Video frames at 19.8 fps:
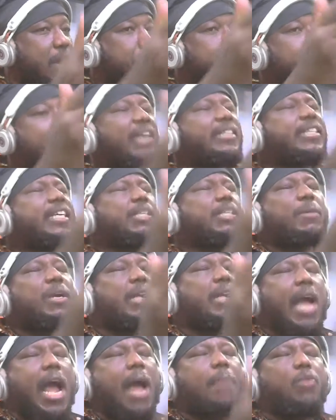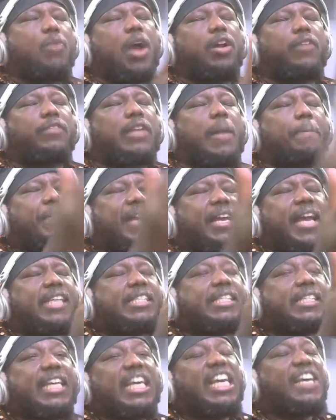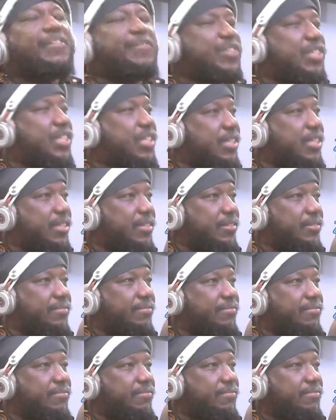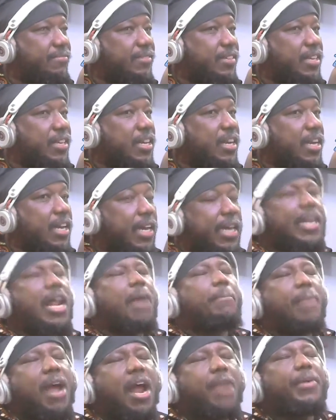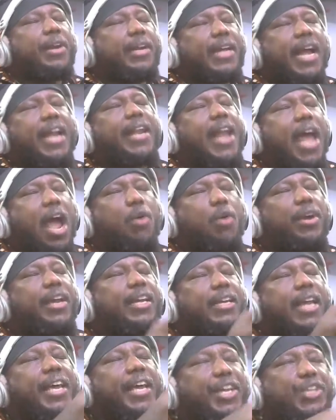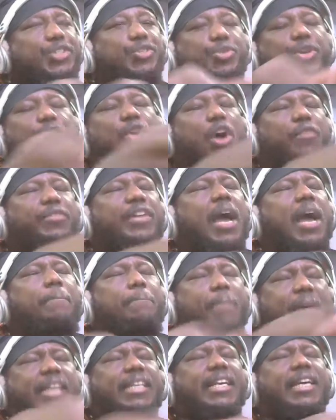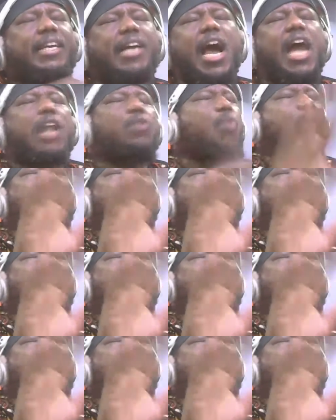but he's become one of the biggest thieves in America now, in the history of their medical,